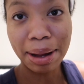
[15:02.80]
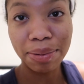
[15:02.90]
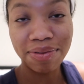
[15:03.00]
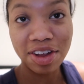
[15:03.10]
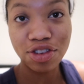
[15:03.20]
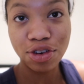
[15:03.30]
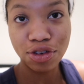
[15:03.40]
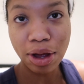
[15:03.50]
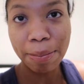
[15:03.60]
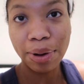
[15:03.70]
my
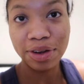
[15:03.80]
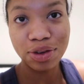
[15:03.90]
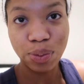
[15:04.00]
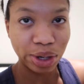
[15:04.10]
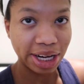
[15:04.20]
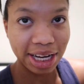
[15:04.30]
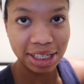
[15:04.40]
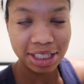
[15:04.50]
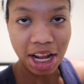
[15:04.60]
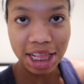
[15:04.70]
professors put the
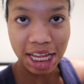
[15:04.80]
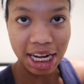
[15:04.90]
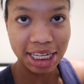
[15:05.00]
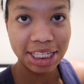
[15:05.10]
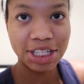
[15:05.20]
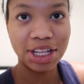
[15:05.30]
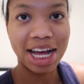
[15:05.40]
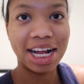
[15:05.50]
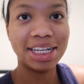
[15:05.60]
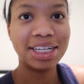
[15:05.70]
readings online so
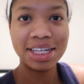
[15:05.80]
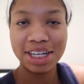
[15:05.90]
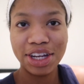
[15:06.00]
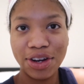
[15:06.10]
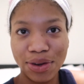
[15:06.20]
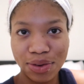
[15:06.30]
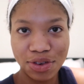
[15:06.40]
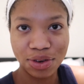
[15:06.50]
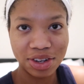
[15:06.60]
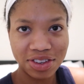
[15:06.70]
that, you know,
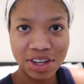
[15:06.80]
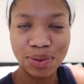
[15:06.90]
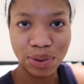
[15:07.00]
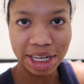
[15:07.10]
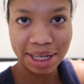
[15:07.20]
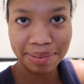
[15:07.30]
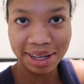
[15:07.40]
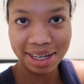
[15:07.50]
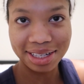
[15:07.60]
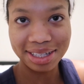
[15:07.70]
students can read
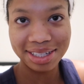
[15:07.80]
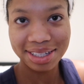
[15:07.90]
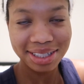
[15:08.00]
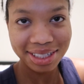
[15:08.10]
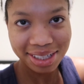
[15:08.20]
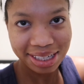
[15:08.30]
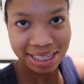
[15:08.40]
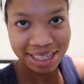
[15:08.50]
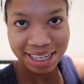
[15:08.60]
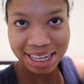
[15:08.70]
because
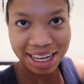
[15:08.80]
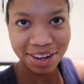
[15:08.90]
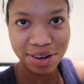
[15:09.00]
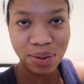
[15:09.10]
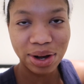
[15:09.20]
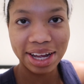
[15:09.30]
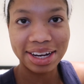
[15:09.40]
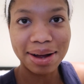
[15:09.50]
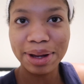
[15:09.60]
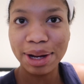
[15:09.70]
it is
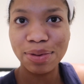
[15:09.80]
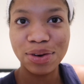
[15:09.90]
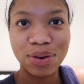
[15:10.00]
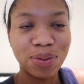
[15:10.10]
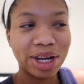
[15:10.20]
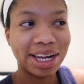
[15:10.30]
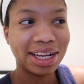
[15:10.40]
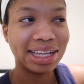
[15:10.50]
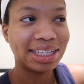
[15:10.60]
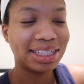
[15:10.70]
annoying not being able to do the
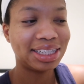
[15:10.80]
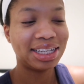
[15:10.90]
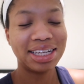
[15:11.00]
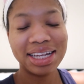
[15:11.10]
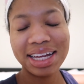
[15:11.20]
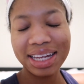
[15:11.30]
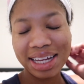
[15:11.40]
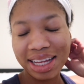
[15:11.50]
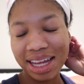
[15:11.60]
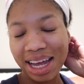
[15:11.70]
reading.
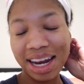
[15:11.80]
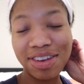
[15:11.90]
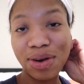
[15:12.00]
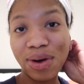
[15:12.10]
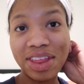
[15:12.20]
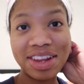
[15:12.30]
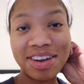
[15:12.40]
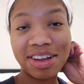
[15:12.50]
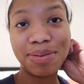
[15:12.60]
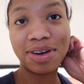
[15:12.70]
It is annoying that the
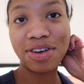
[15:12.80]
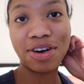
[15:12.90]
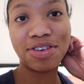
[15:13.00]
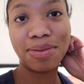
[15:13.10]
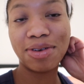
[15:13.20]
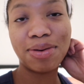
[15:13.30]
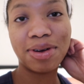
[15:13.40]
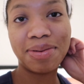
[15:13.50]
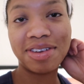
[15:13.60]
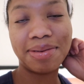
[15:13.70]
textbooks are super,
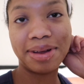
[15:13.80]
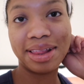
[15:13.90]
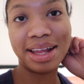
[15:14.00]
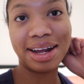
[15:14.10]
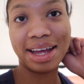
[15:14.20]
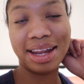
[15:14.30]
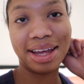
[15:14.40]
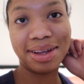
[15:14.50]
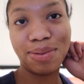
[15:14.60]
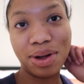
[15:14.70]
super expensive, but then again,
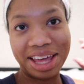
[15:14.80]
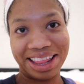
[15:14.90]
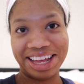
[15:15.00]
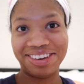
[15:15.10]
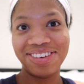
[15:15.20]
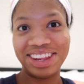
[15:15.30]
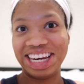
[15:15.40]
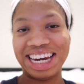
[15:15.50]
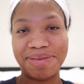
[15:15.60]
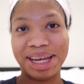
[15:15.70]
like, what can they do?
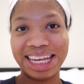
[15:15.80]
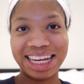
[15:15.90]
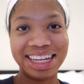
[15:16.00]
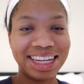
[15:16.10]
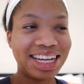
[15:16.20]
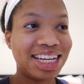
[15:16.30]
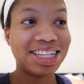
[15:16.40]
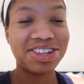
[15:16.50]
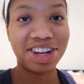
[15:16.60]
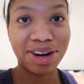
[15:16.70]
They didn't make it,
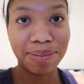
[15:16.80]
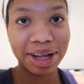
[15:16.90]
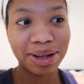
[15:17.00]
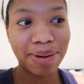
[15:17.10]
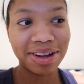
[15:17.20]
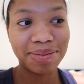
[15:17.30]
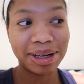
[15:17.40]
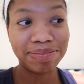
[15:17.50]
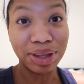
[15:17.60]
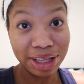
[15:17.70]
so they don't pick the price
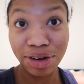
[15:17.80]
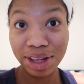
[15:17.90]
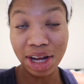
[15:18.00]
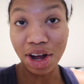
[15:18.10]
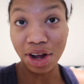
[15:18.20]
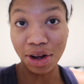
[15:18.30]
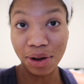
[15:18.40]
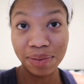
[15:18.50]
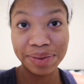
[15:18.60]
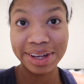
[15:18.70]
But Literally
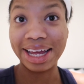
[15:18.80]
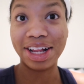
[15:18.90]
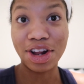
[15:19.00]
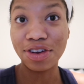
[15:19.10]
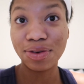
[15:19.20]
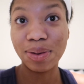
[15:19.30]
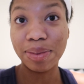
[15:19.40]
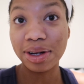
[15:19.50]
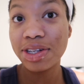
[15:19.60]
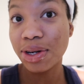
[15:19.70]
all, like, law school
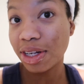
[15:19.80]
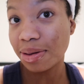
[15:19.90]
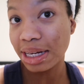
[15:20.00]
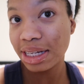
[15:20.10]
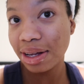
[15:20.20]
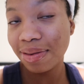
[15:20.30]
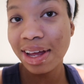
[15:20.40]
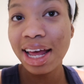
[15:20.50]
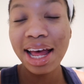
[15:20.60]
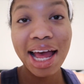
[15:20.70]
books are expensive.
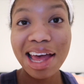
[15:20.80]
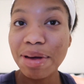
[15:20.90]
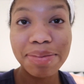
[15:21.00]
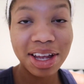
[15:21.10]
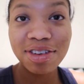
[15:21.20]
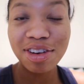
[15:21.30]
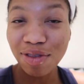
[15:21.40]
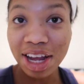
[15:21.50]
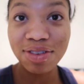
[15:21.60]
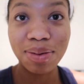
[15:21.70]
And my biggest
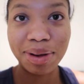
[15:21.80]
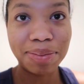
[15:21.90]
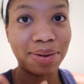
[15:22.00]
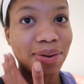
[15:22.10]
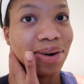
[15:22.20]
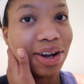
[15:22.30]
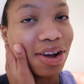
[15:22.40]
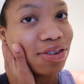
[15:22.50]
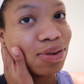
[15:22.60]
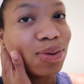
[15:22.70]
advice for people going to
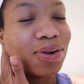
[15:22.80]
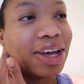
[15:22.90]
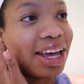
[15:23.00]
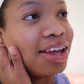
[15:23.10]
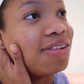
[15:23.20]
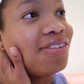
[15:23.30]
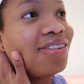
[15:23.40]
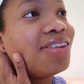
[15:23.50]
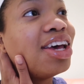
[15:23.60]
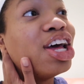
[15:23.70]
law school
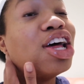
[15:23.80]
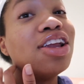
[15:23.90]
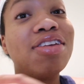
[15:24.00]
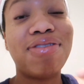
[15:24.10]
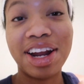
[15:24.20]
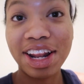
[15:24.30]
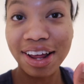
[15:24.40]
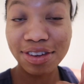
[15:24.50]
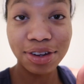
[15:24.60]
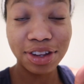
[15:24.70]
is to find a
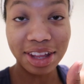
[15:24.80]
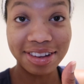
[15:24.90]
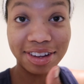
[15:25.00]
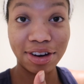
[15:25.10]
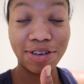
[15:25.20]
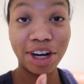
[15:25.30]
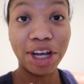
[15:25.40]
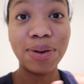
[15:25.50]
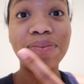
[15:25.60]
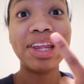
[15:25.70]
law school that's good for
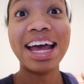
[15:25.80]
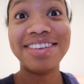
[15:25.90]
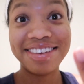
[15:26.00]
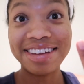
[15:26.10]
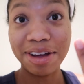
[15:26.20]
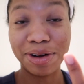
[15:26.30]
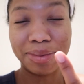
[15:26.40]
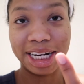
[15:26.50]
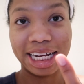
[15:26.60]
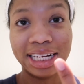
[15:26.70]
you and to save
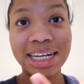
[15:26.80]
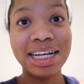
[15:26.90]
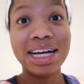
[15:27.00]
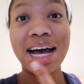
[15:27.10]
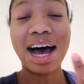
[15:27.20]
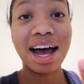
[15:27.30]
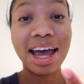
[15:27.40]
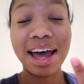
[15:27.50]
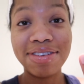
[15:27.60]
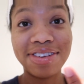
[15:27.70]
your money. I
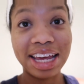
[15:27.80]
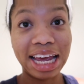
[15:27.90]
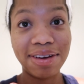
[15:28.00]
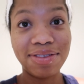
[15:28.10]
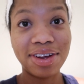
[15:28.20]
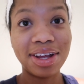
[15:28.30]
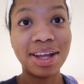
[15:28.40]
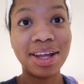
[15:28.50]
have saved